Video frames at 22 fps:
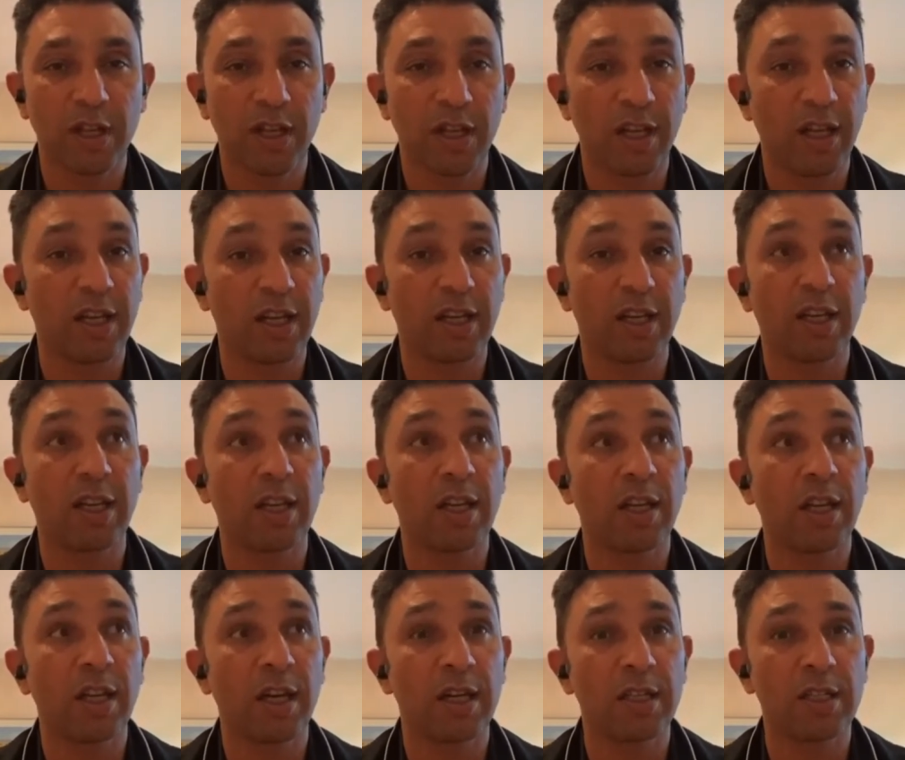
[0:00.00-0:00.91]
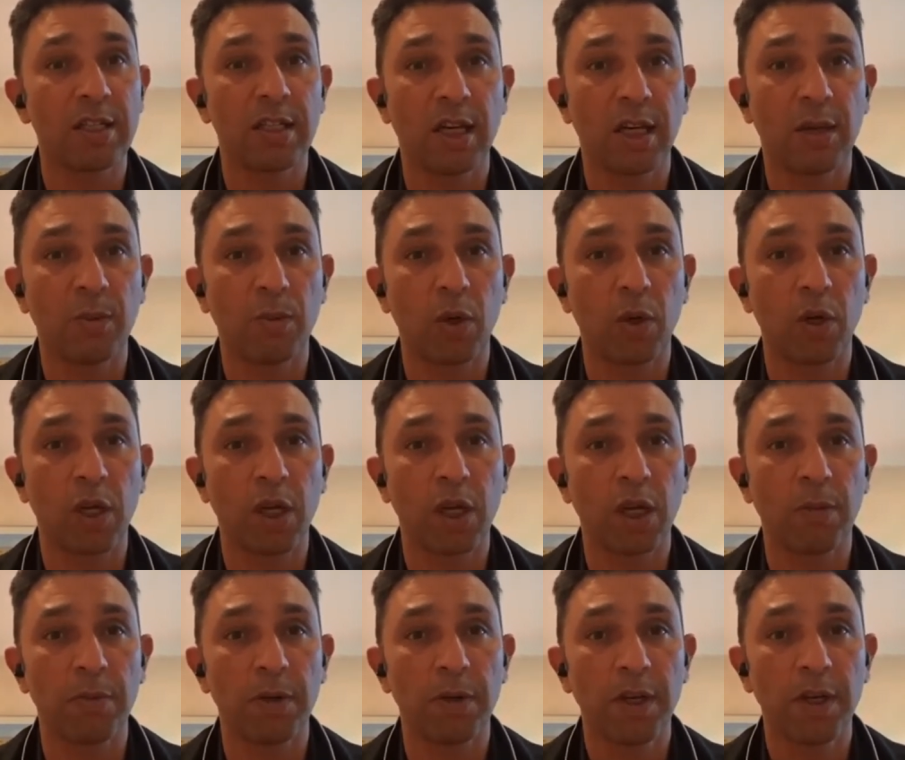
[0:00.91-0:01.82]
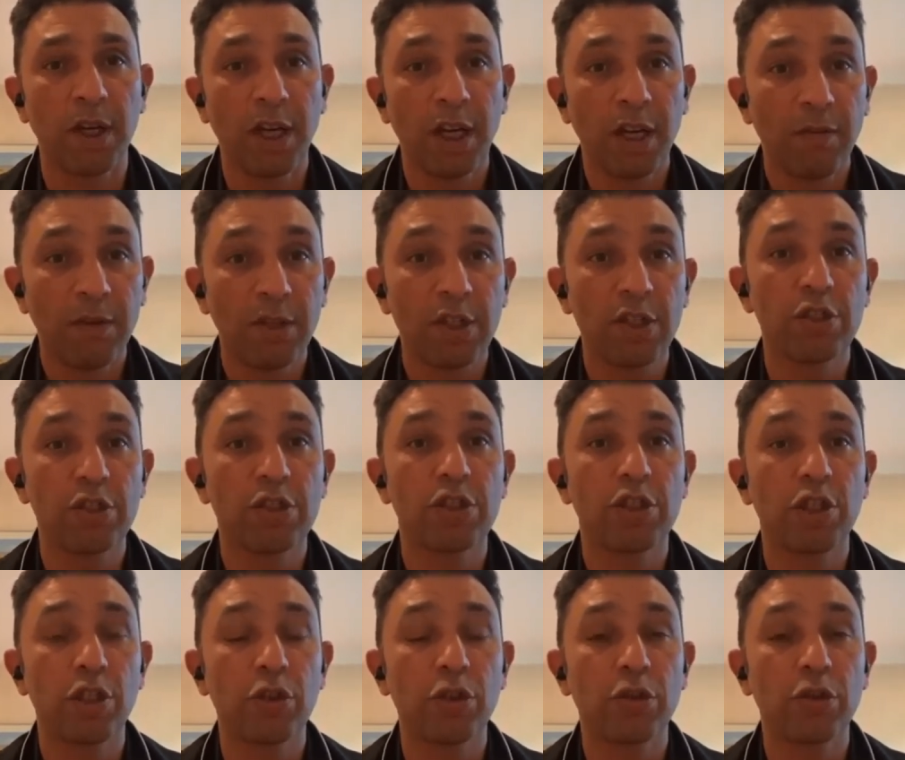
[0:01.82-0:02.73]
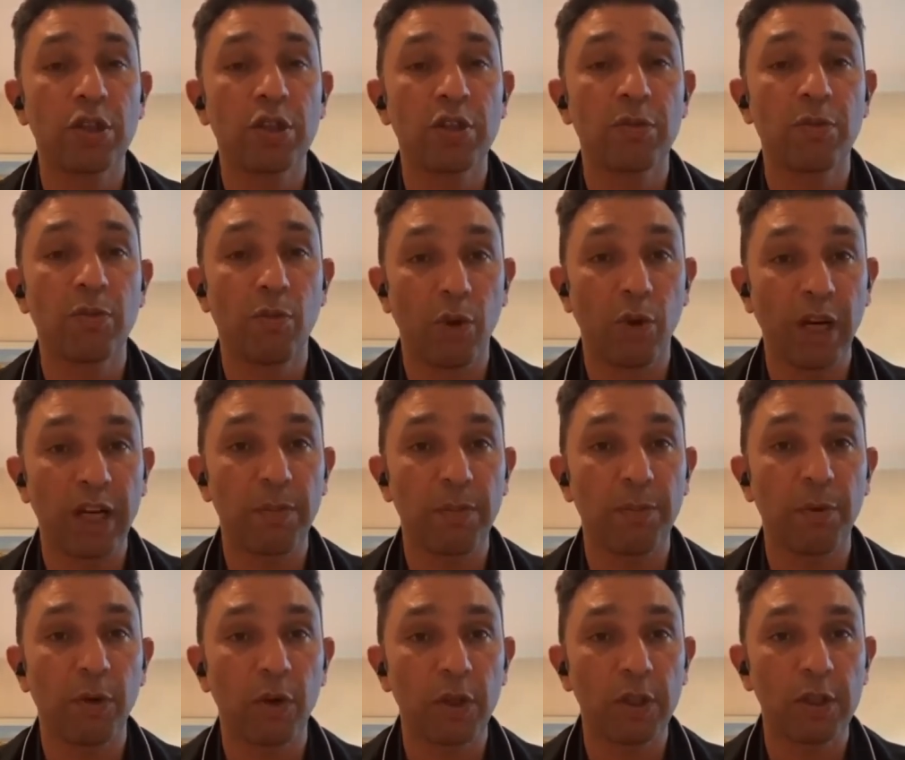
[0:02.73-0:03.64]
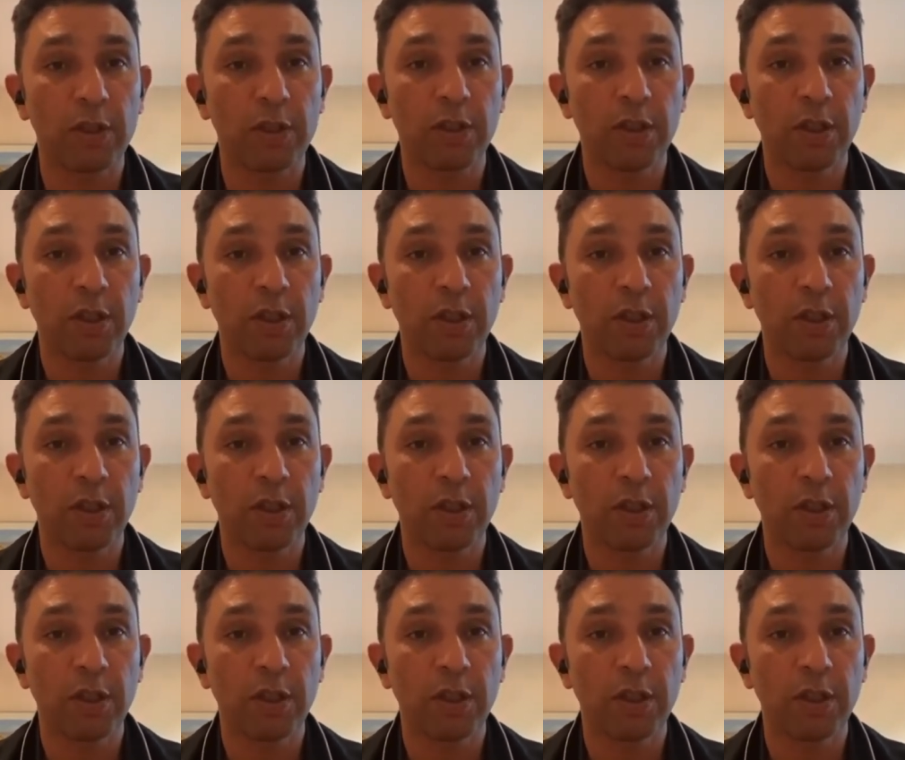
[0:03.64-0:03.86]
Like in 99 World Cup, we used Duke white ball.